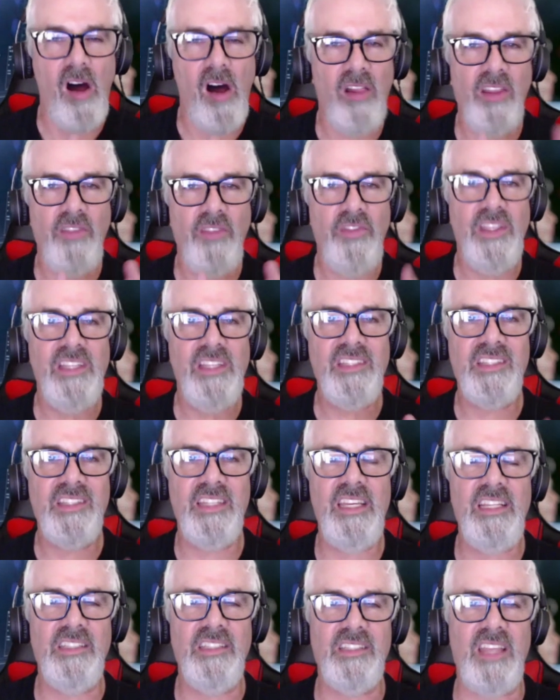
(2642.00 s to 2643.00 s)
of these
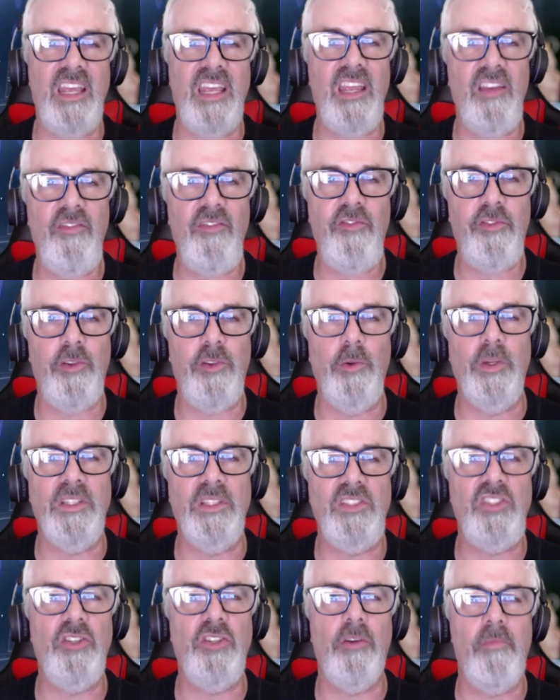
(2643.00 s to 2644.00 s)
things
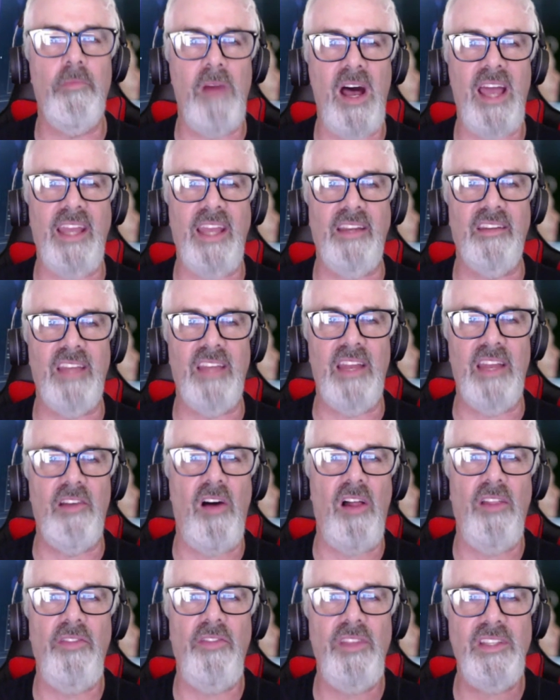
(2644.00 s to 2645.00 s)
influence your mind, and
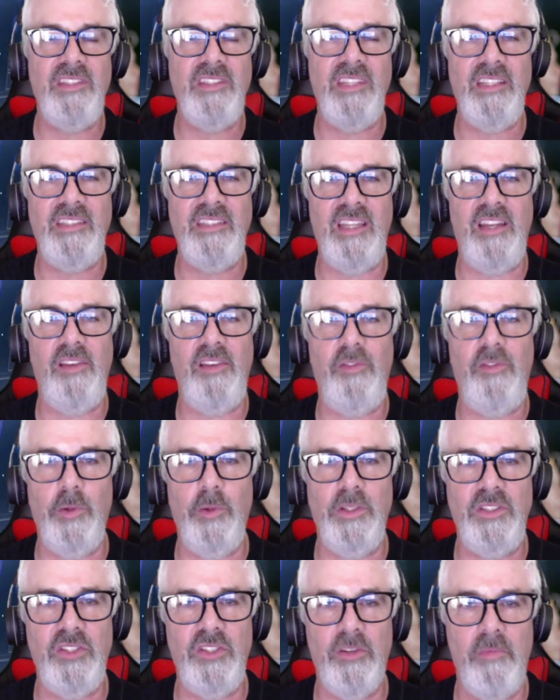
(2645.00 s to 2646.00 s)
all of these things that
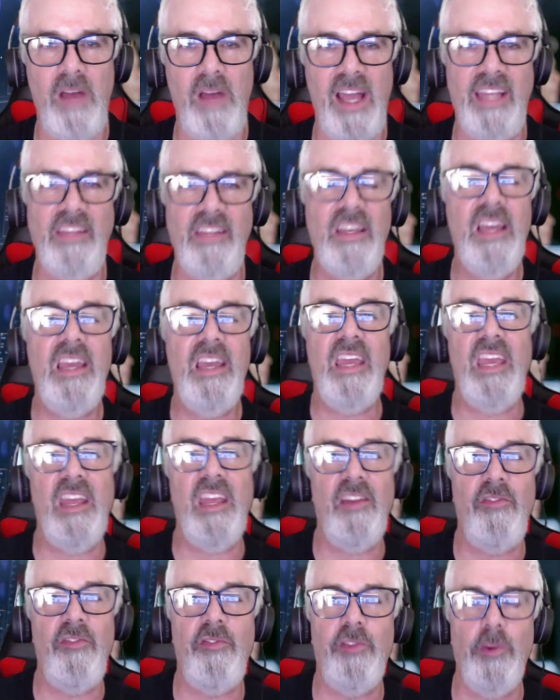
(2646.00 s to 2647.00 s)
influence your mind
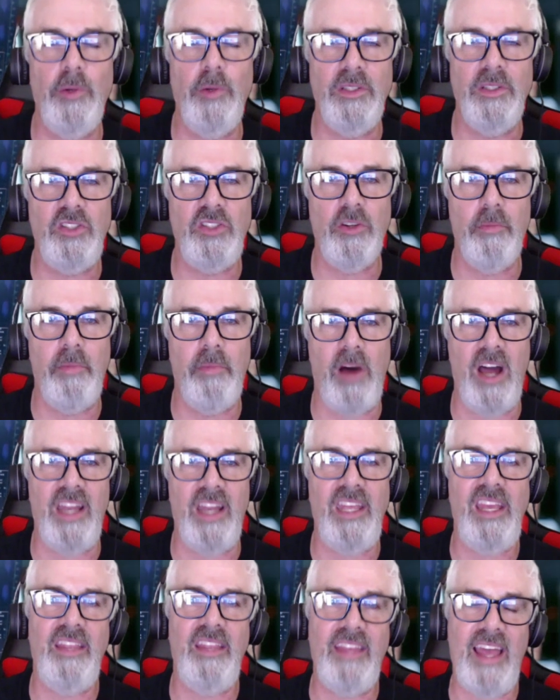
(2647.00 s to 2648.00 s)
influence your
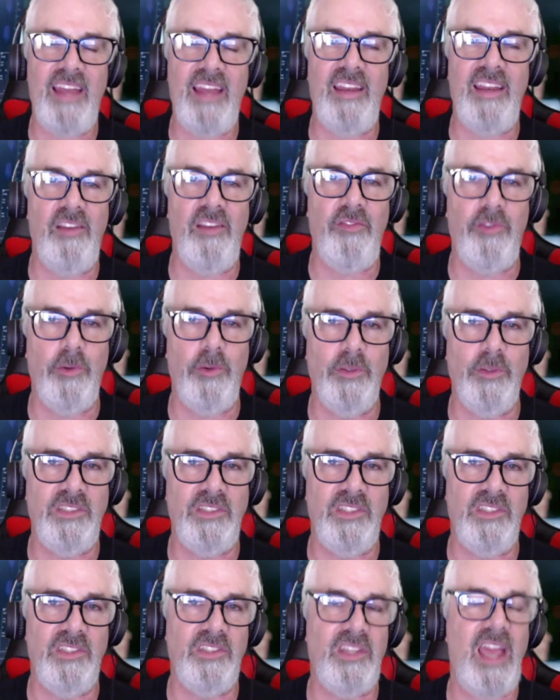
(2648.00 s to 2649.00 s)
body, and that
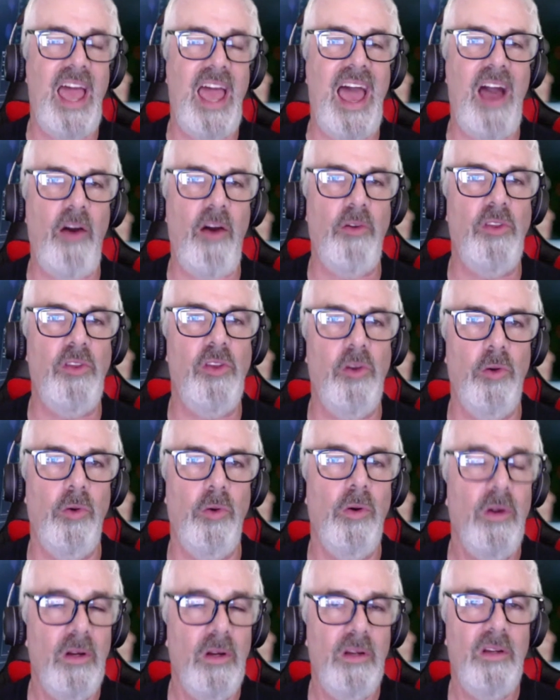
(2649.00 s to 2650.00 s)
influences how you
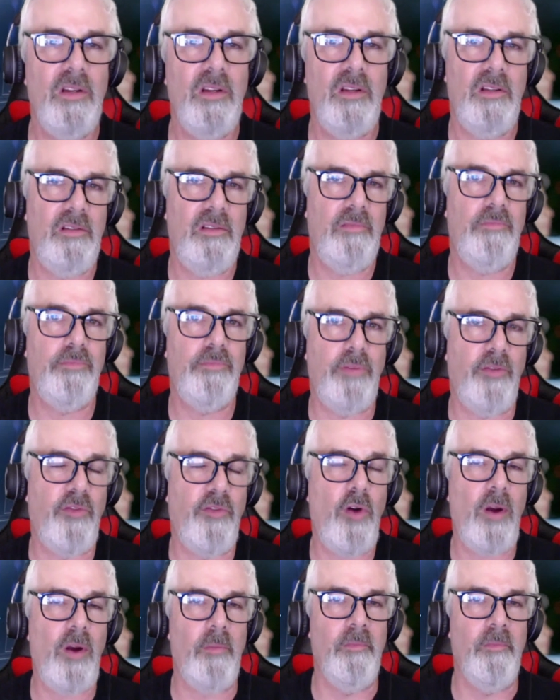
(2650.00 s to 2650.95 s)
perform.